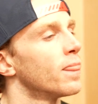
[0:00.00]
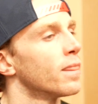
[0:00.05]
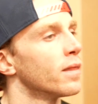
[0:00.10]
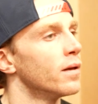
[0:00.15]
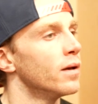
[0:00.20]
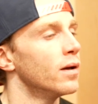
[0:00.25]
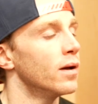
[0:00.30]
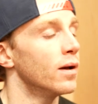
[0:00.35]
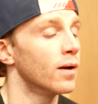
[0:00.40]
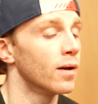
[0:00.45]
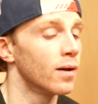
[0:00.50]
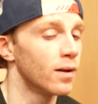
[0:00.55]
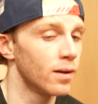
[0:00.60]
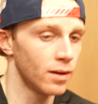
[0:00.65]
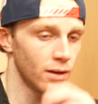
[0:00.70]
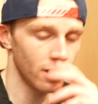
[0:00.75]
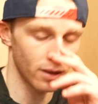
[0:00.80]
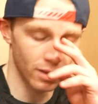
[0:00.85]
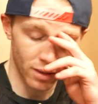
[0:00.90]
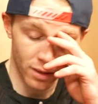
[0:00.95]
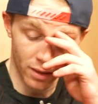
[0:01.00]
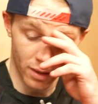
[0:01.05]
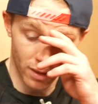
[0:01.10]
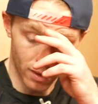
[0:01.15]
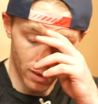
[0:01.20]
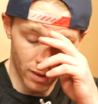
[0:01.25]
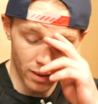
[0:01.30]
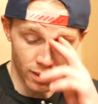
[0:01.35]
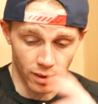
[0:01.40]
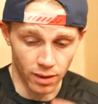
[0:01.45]
Yeah.
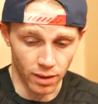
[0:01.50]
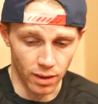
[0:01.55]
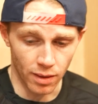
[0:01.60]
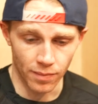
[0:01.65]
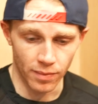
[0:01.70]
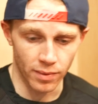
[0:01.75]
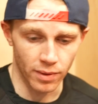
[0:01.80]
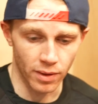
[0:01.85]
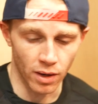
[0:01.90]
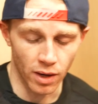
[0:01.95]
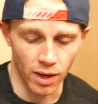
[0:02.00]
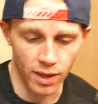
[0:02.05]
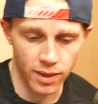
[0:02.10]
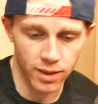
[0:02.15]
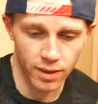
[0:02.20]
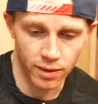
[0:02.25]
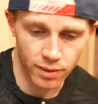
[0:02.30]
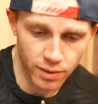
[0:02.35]
You know, I think